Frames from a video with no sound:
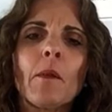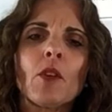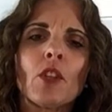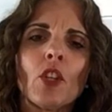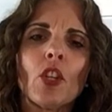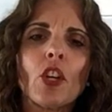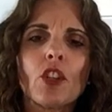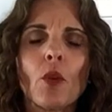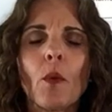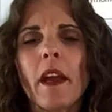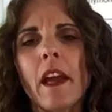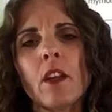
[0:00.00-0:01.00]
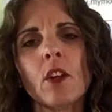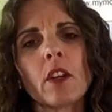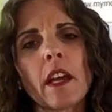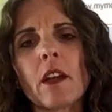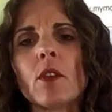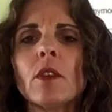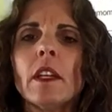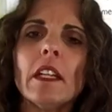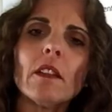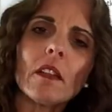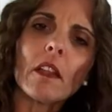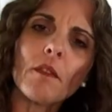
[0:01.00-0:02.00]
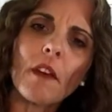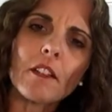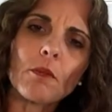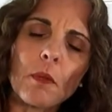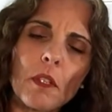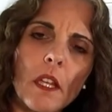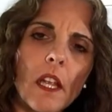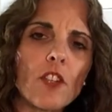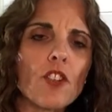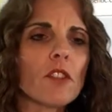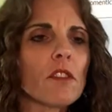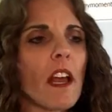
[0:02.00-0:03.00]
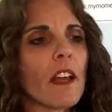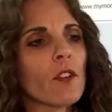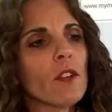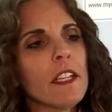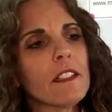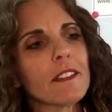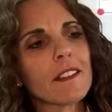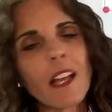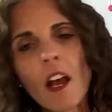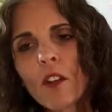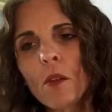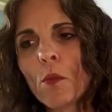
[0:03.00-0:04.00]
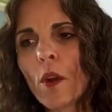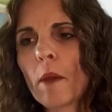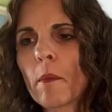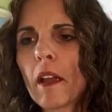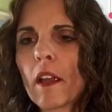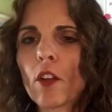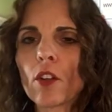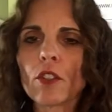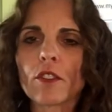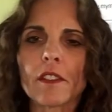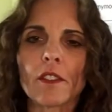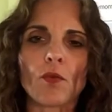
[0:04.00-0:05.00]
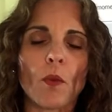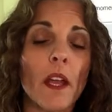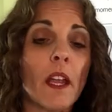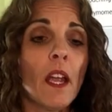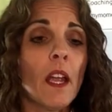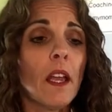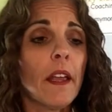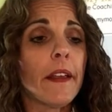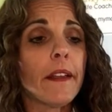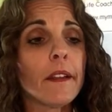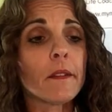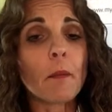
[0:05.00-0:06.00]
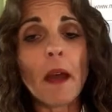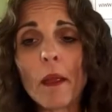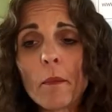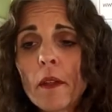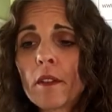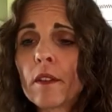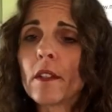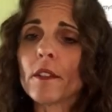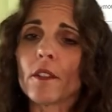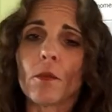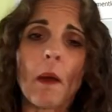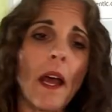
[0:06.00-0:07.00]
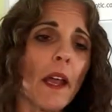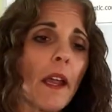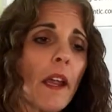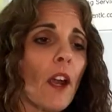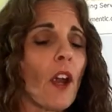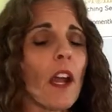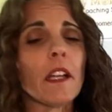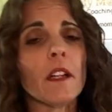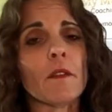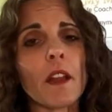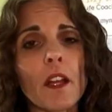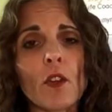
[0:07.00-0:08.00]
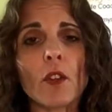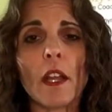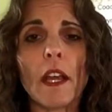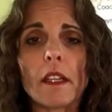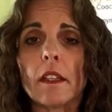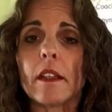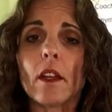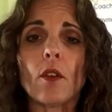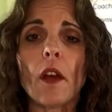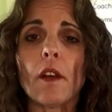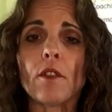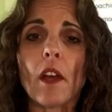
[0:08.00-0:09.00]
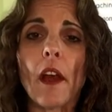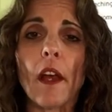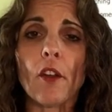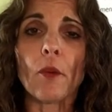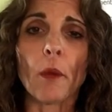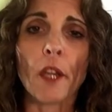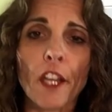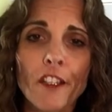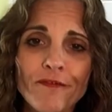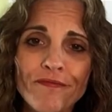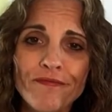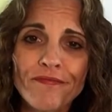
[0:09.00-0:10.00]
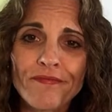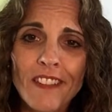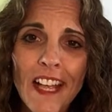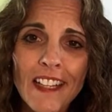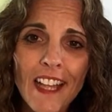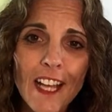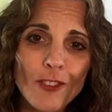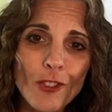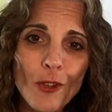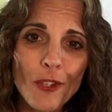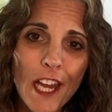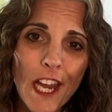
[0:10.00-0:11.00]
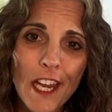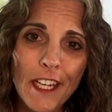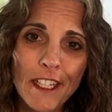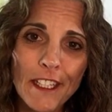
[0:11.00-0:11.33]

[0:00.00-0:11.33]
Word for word: going to look the way I look, I don't need to give explanations, I don't need to tell them why my hair looks this way. It is my business, it's my hair, and if they don't like it, they don't have to hire me. And that's okay.